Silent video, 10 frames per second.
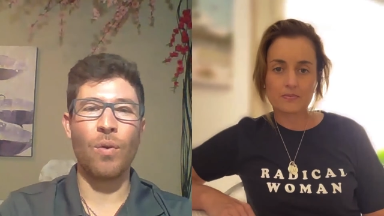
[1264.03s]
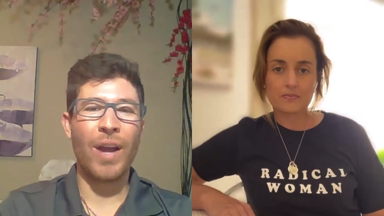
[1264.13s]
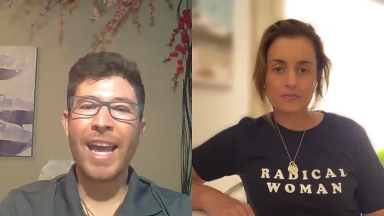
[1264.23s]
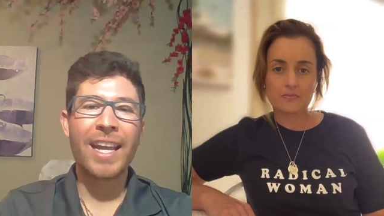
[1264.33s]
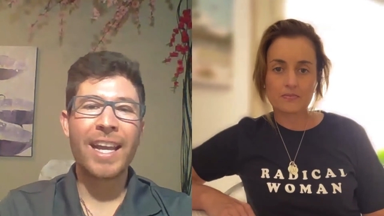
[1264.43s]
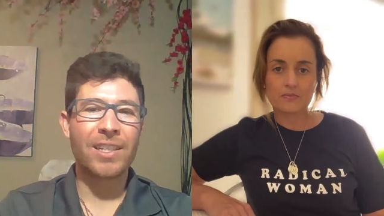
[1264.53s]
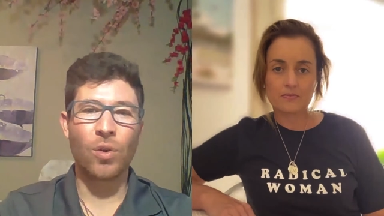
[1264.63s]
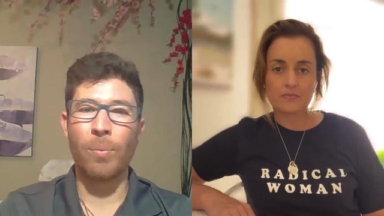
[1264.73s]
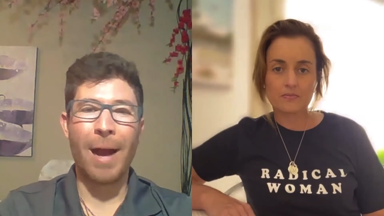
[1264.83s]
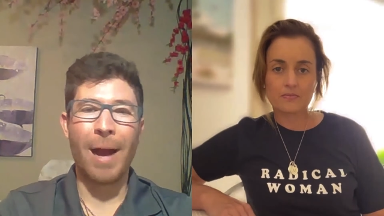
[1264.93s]
Speaker 1: of, headaches
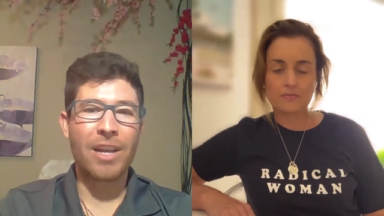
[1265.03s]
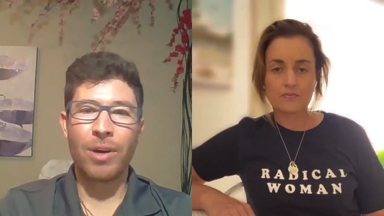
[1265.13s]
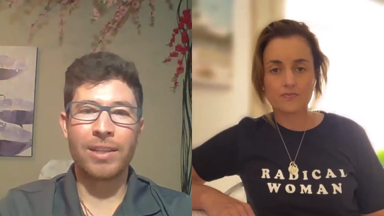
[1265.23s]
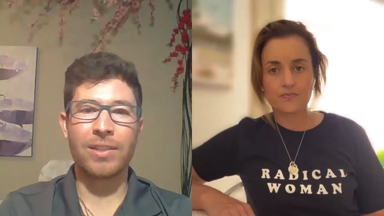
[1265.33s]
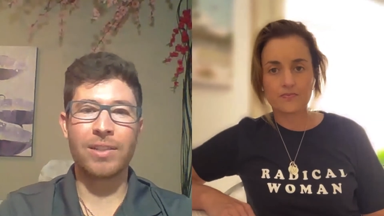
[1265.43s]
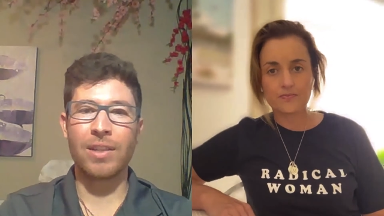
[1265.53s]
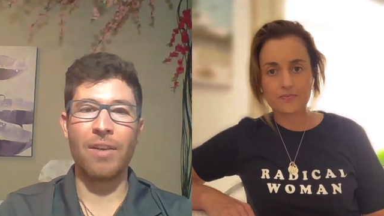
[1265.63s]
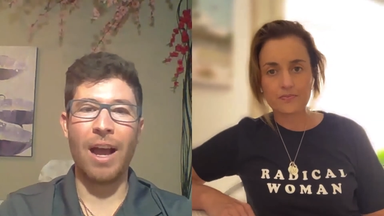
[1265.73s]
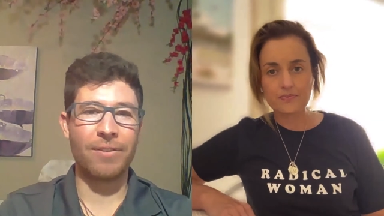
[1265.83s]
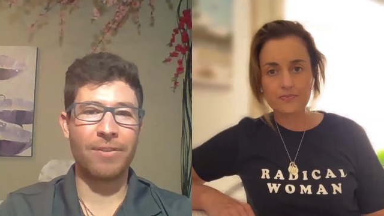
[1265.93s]
or migraines
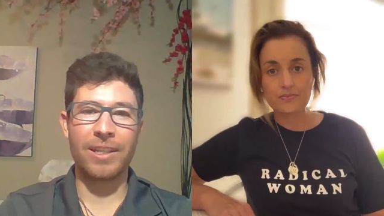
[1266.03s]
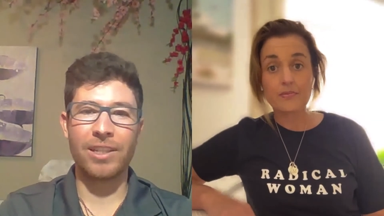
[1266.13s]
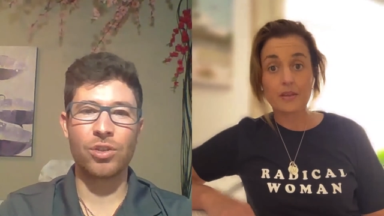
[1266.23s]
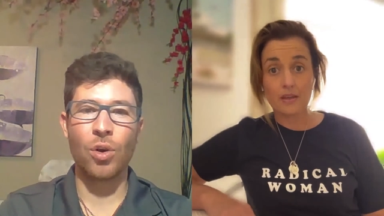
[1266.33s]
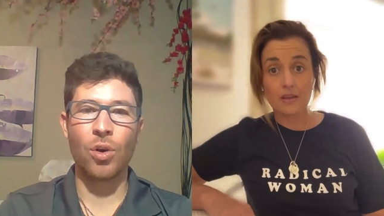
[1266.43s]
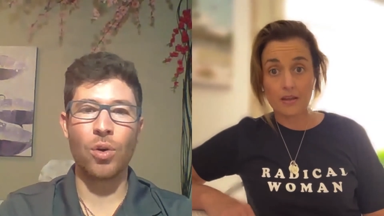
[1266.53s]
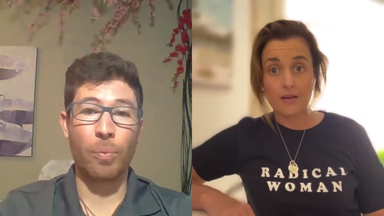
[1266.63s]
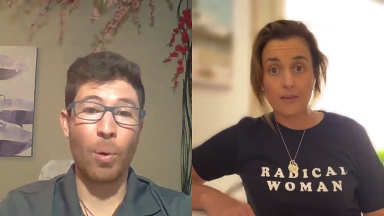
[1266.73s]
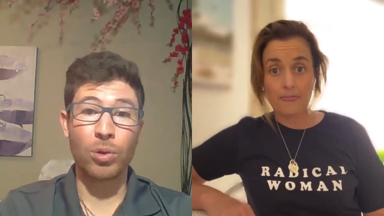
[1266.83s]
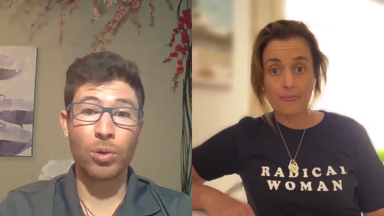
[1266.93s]
after the stroke
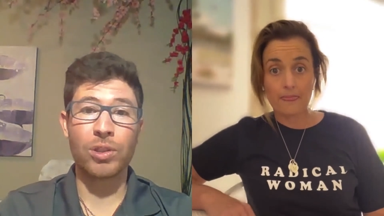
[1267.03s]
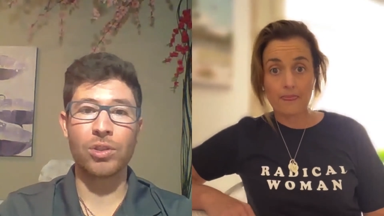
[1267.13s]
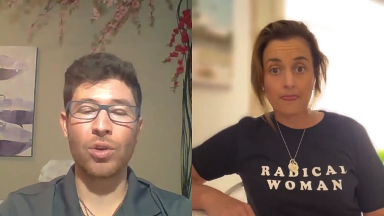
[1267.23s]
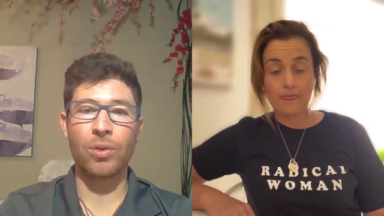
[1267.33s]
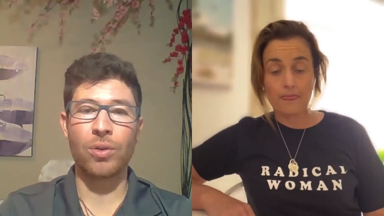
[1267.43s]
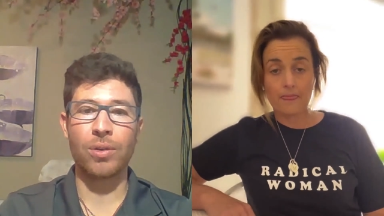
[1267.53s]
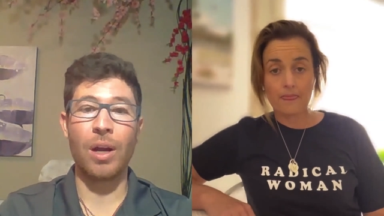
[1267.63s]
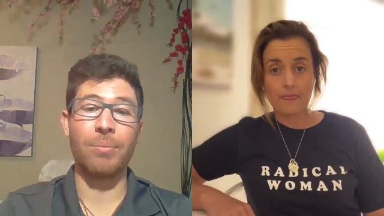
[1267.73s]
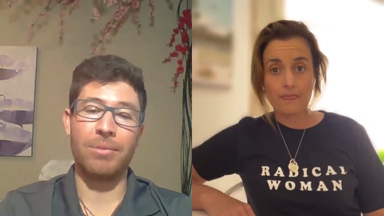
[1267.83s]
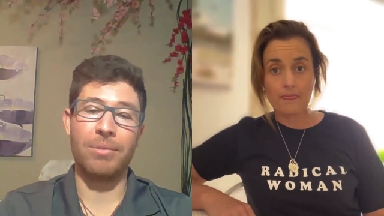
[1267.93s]
or post stroke?
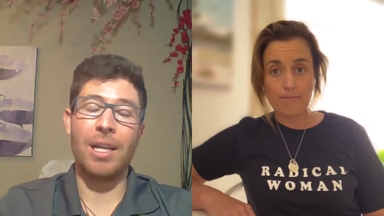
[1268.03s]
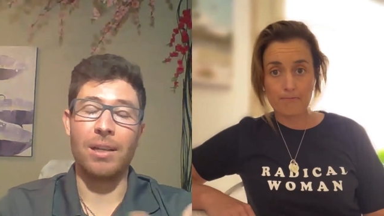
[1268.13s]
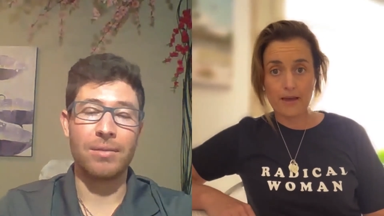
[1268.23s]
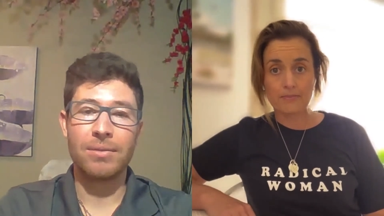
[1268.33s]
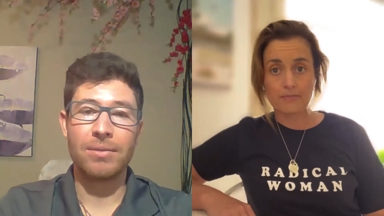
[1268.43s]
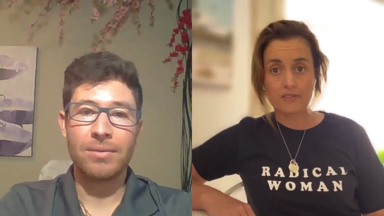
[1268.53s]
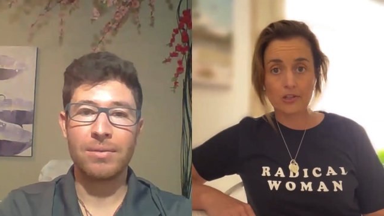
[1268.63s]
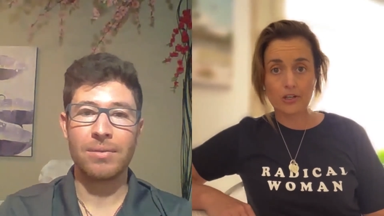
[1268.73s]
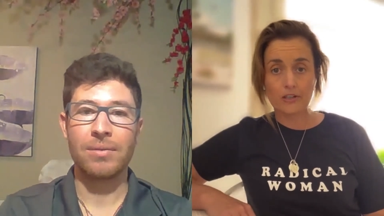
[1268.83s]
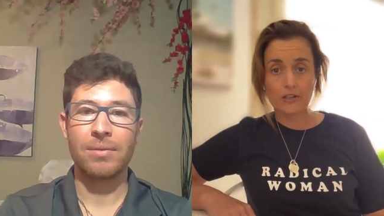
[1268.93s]
Uh, yeah. mm,
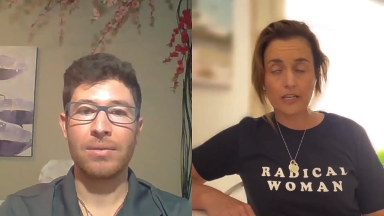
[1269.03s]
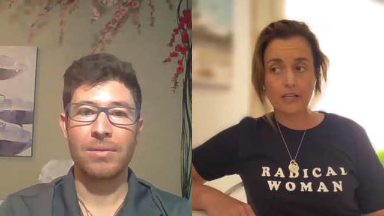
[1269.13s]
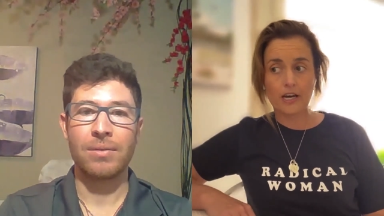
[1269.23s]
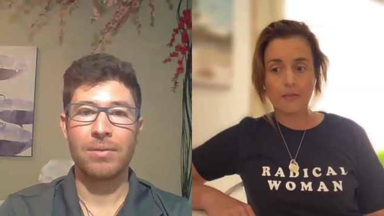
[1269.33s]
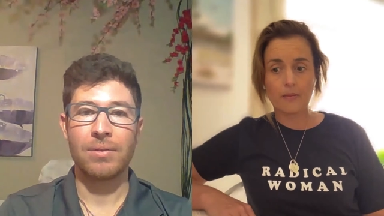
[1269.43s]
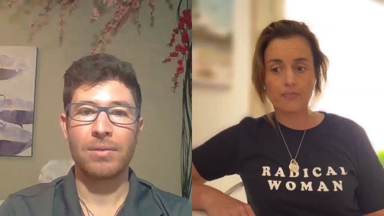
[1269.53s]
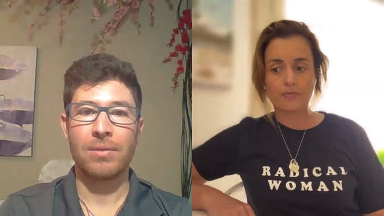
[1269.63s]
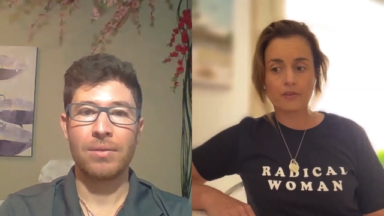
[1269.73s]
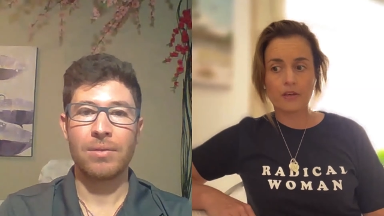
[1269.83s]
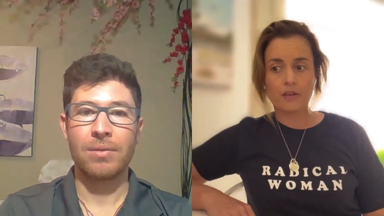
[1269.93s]
Speaker 2: absolutely.
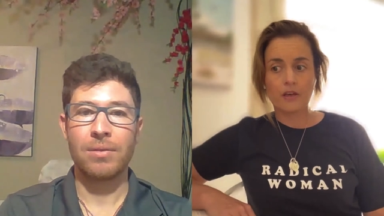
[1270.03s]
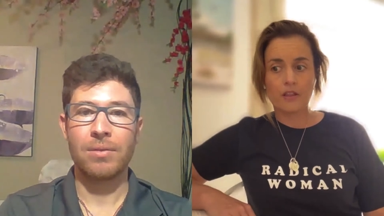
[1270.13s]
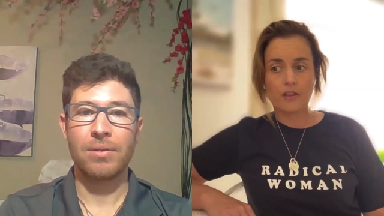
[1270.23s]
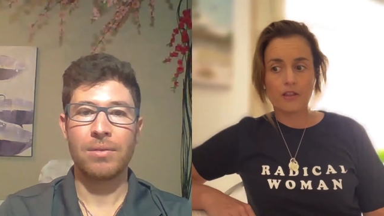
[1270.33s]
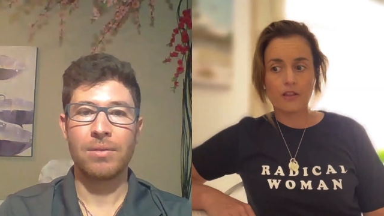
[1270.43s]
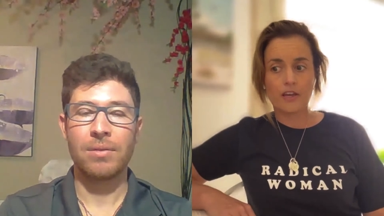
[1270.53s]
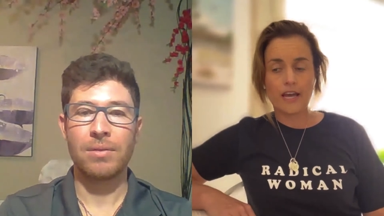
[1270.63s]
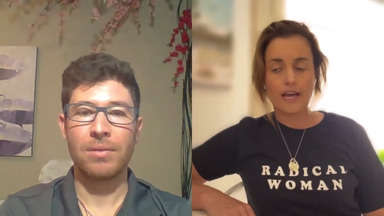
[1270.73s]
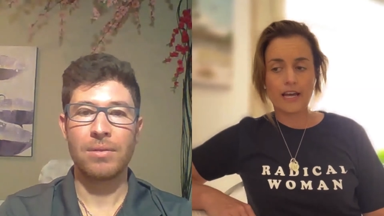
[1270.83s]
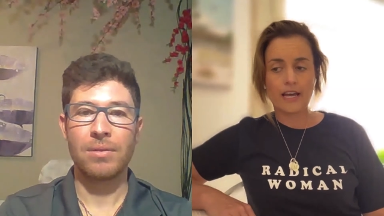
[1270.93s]
Um, the
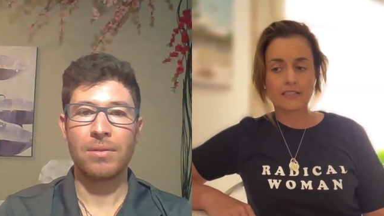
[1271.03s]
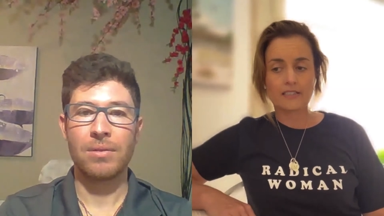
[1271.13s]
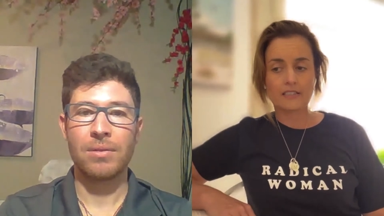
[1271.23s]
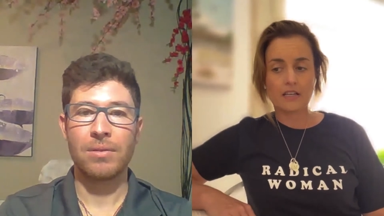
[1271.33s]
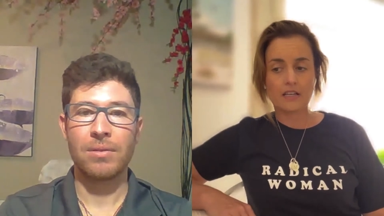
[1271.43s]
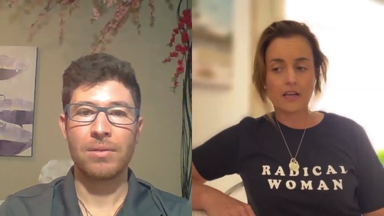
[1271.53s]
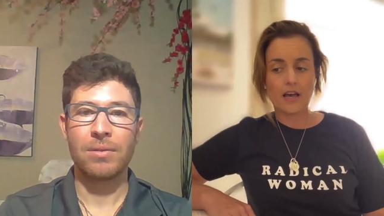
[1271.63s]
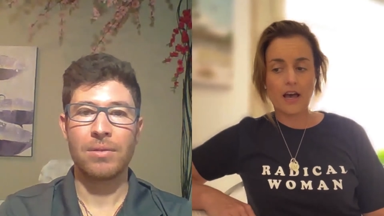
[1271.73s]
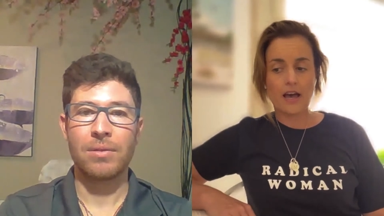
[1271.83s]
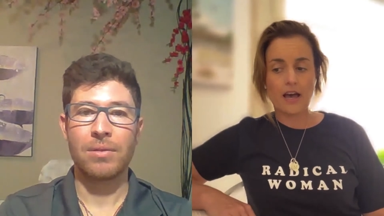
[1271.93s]
headaches
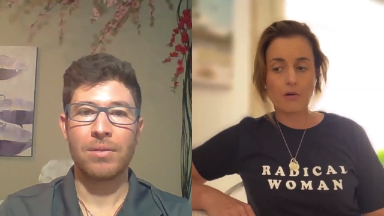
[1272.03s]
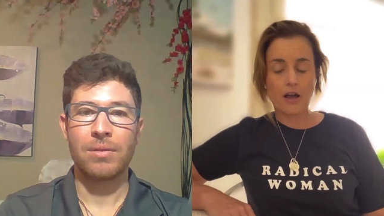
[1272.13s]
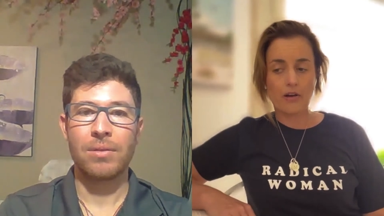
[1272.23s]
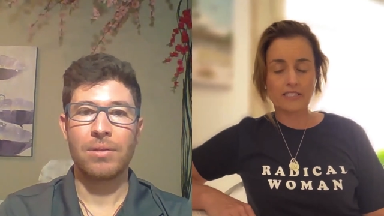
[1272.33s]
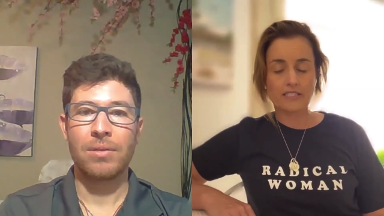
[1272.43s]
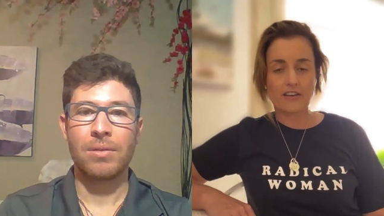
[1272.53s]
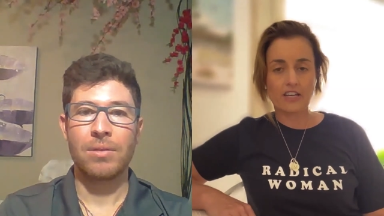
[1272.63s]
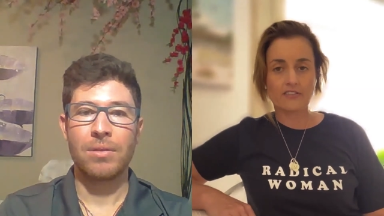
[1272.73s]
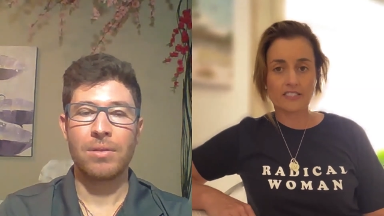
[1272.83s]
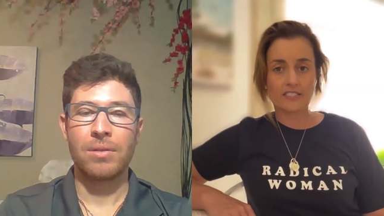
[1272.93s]
and migraines have
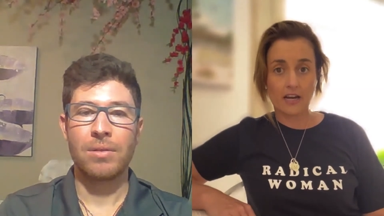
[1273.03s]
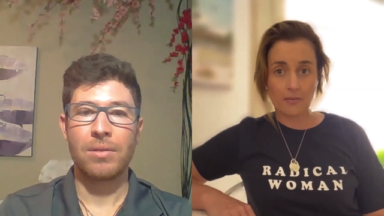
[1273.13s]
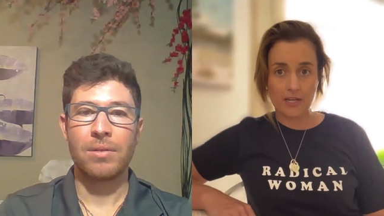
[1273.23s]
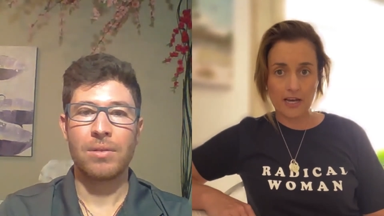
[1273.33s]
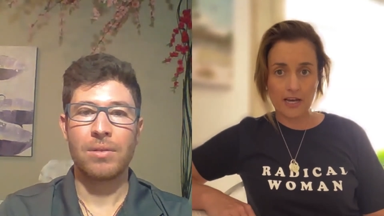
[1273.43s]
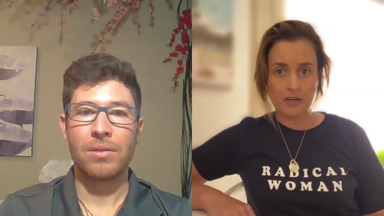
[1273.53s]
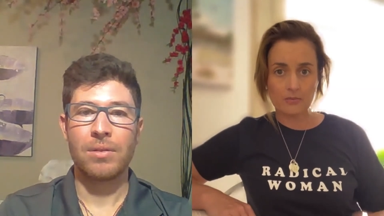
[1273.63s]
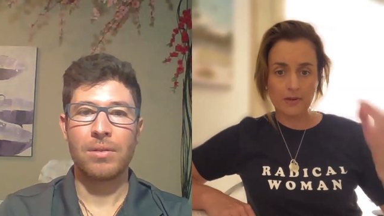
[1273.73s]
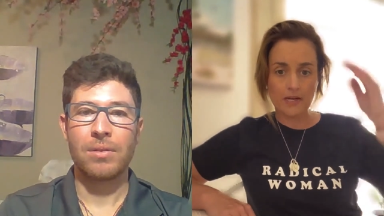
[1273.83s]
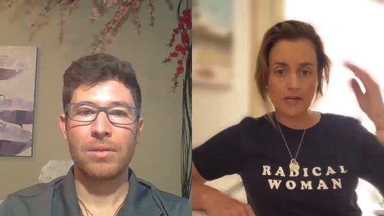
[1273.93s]
eased up now,
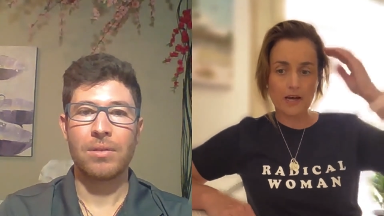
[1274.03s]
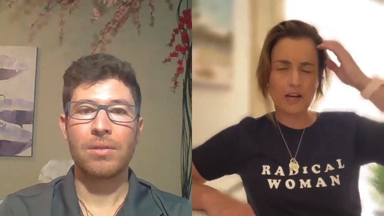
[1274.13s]
but